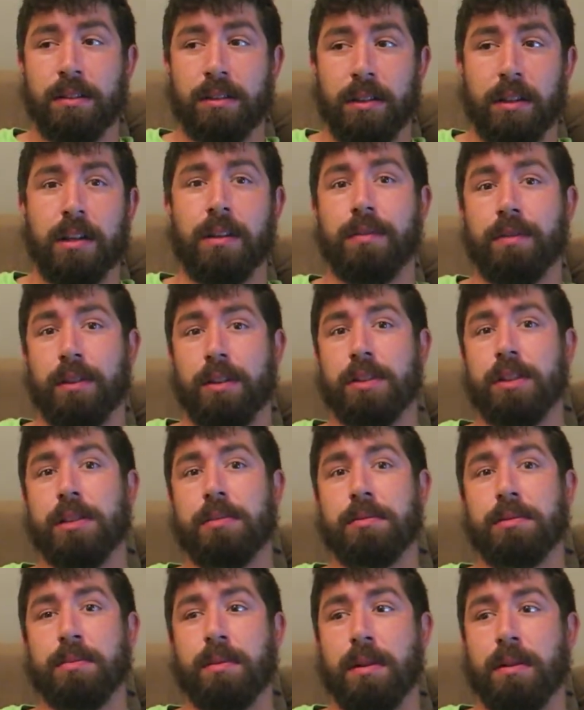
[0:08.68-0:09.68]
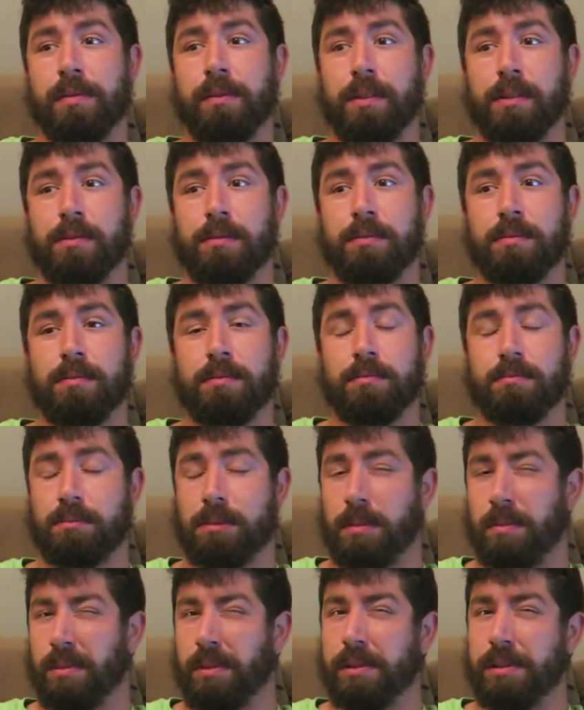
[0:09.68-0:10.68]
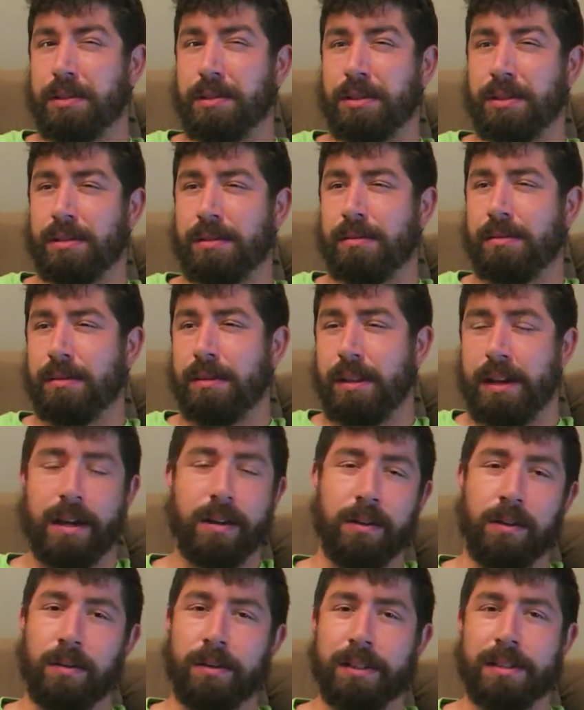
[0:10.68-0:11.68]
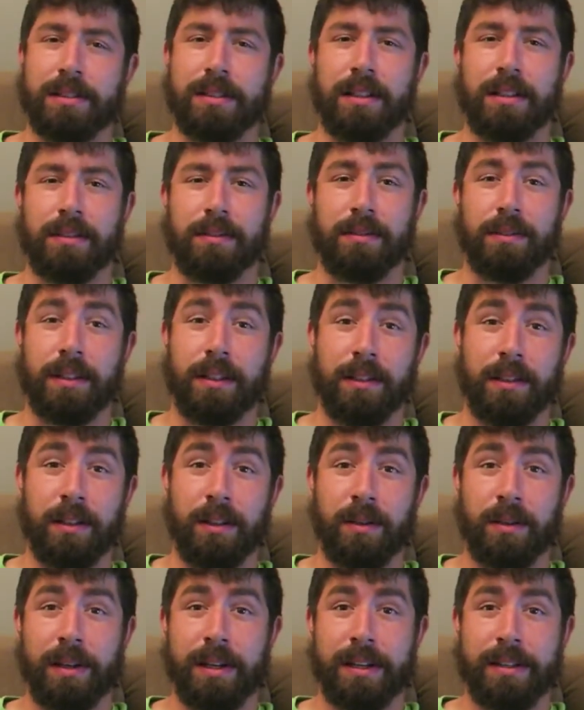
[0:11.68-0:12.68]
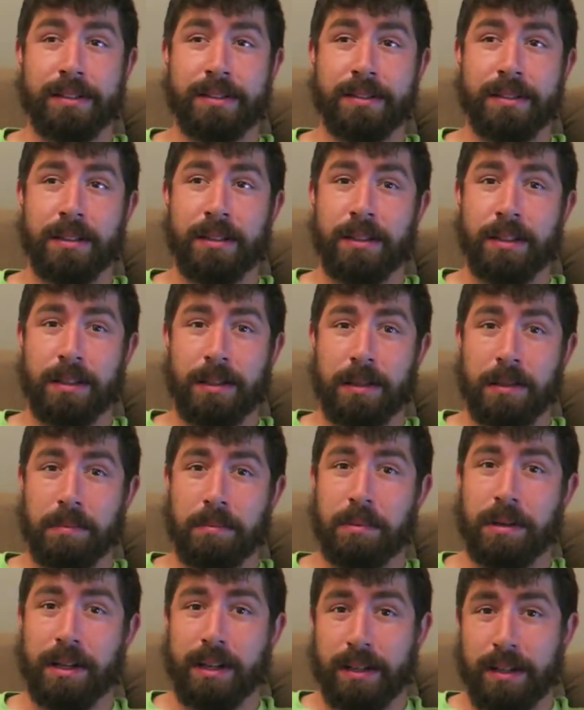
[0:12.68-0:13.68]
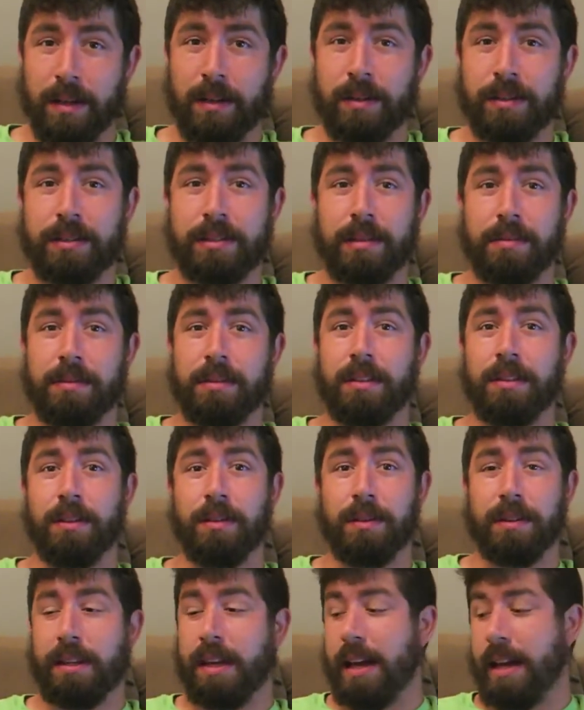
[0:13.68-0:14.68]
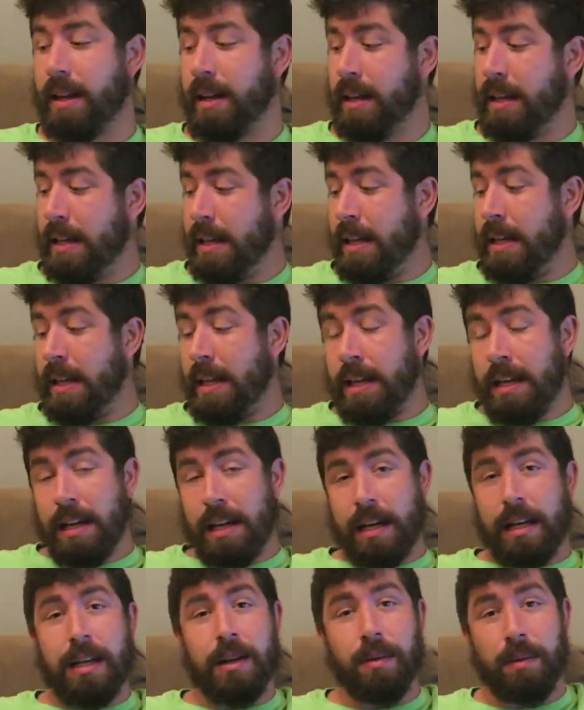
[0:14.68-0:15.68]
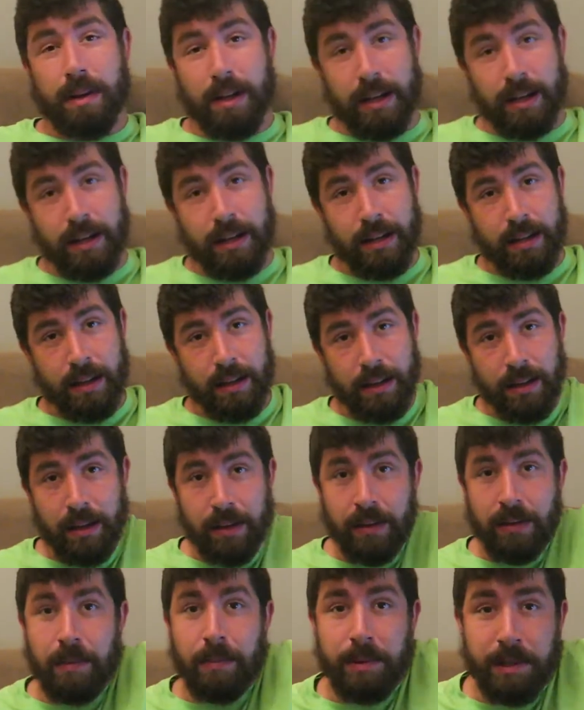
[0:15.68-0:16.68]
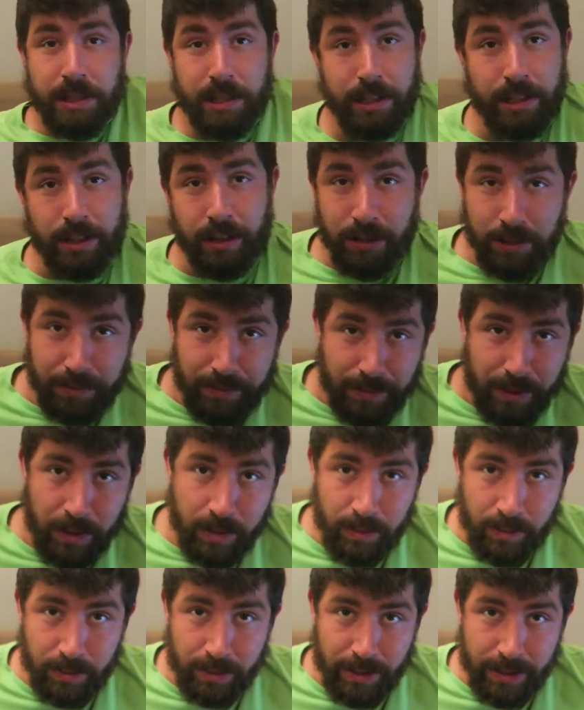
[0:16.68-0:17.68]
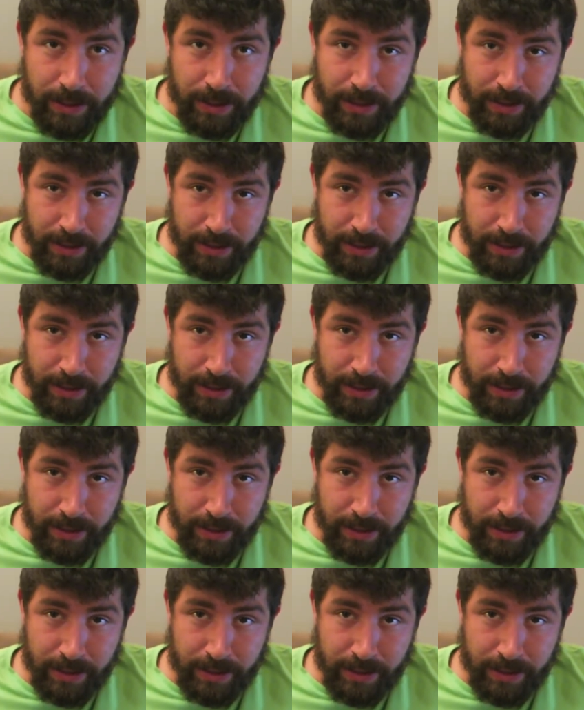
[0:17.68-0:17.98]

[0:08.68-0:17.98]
looking for a cheap smartphone. I'm pretty sure. I don't know what I titled the video as, but I know it's something to do with that. Anyway, the particular phone